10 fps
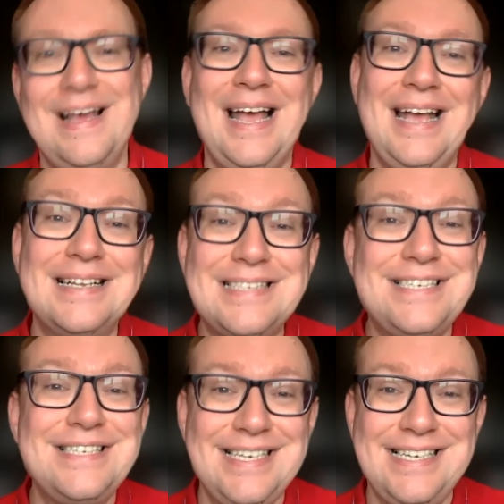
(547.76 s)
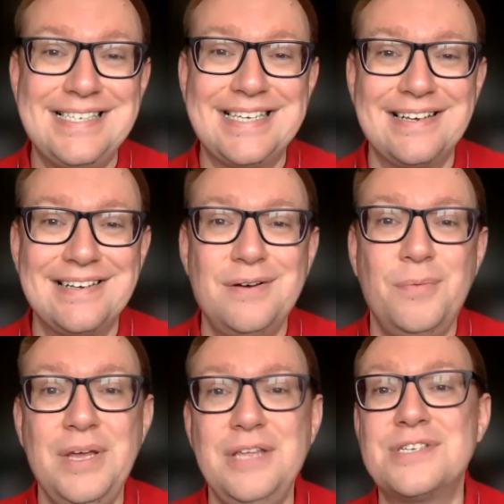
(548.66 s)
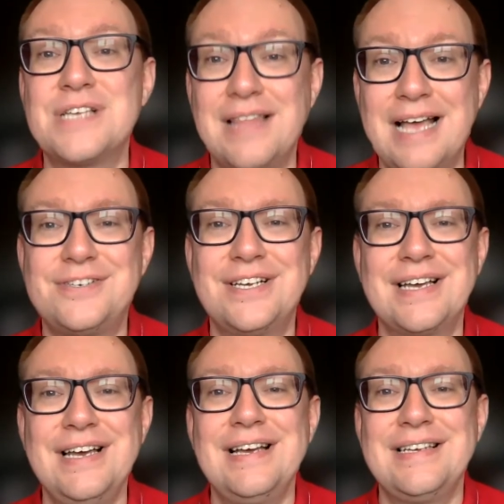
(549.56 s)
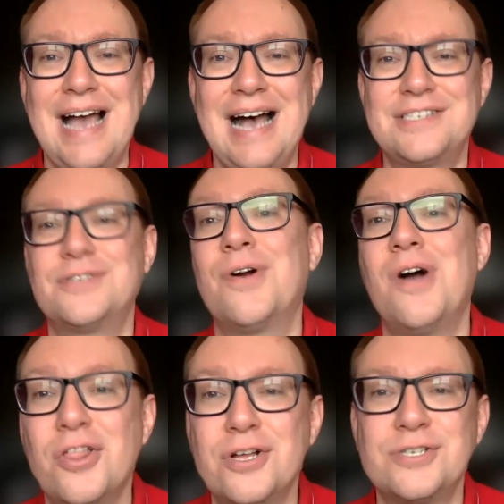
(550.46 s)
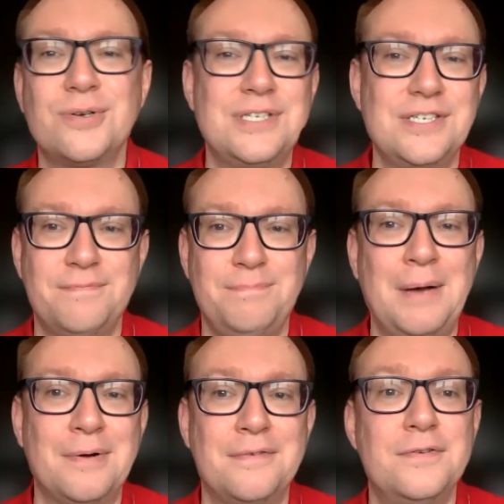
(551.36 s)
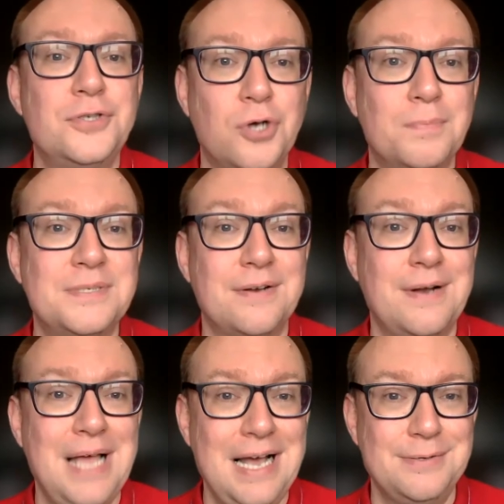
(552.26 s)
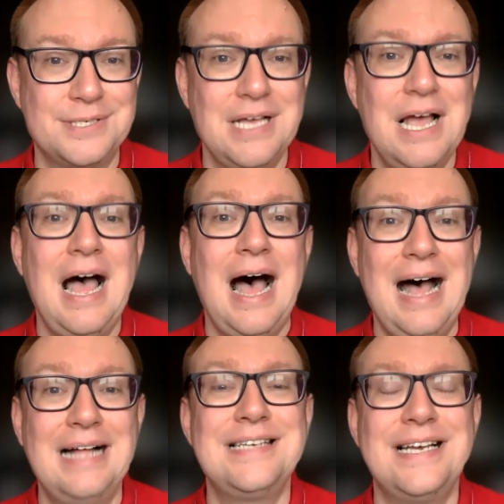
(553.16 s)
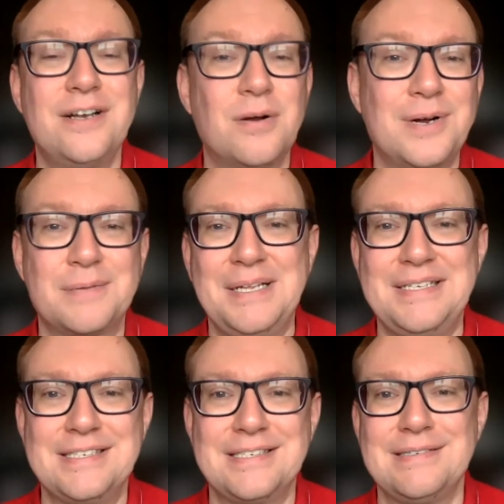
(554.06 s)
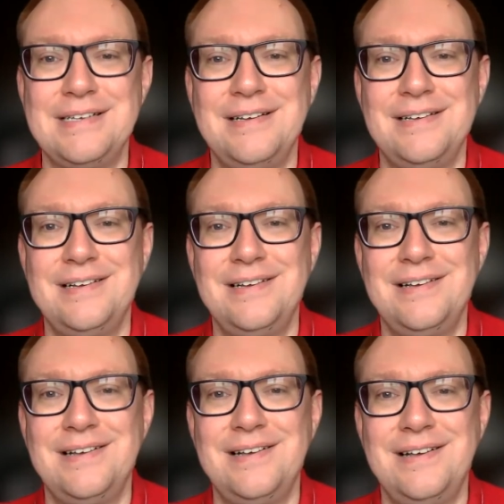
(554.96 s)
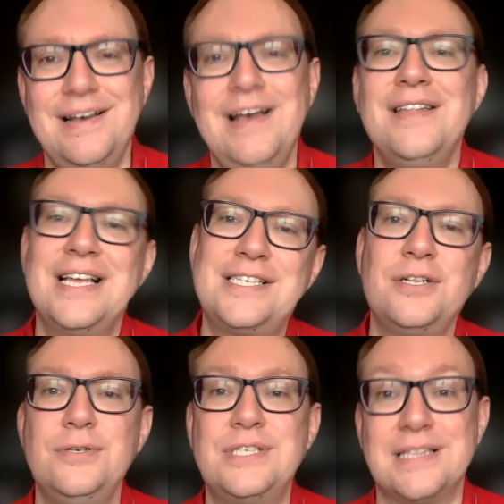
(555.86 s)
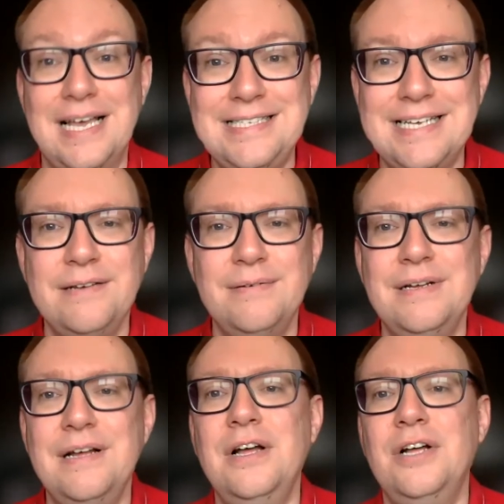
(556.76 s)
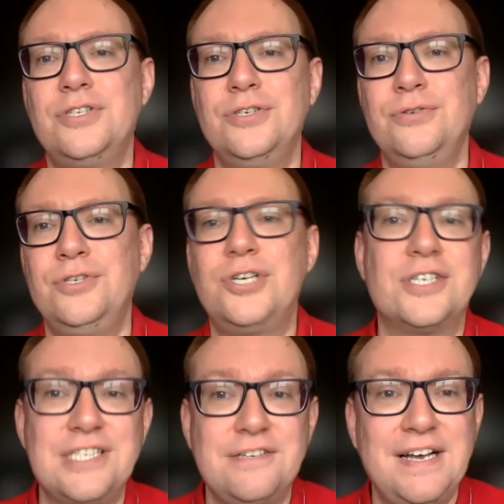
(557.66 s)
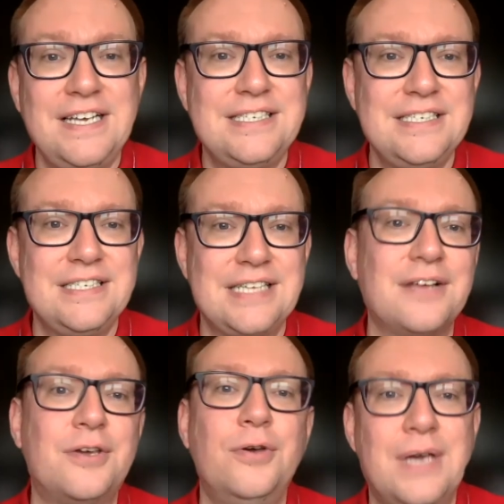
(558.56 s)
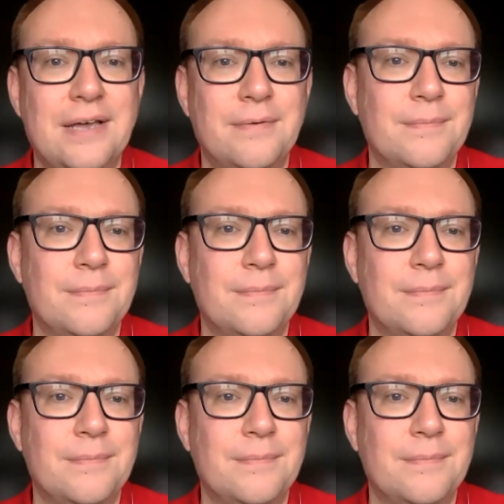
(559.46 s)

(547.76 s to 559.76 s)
In addition to heating, we use electric, gas, or other sources of power for jobs around the house and in our workplaces. This includes lighting, to charging devices and cooking.